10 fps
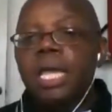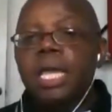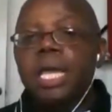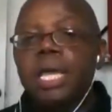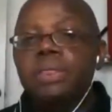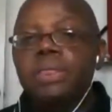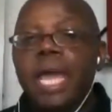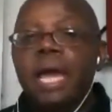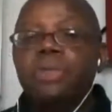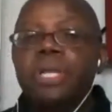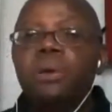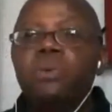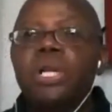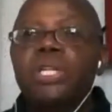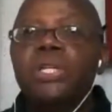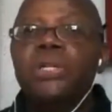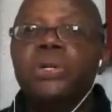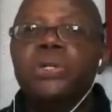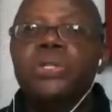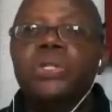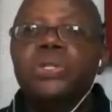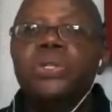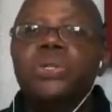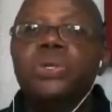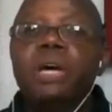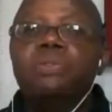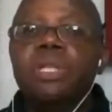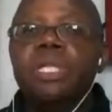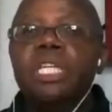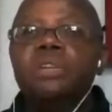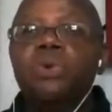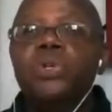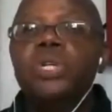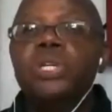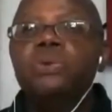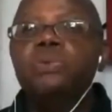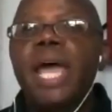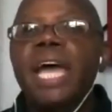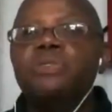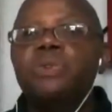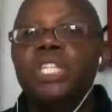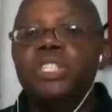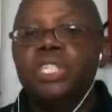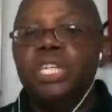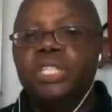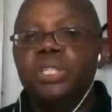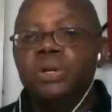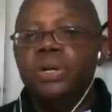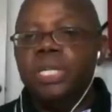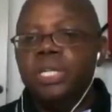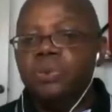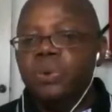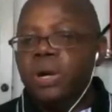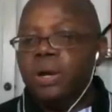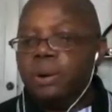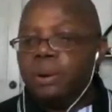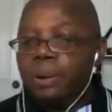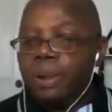And after that 1 year, you have to leave or you can ask for an extension on it as well.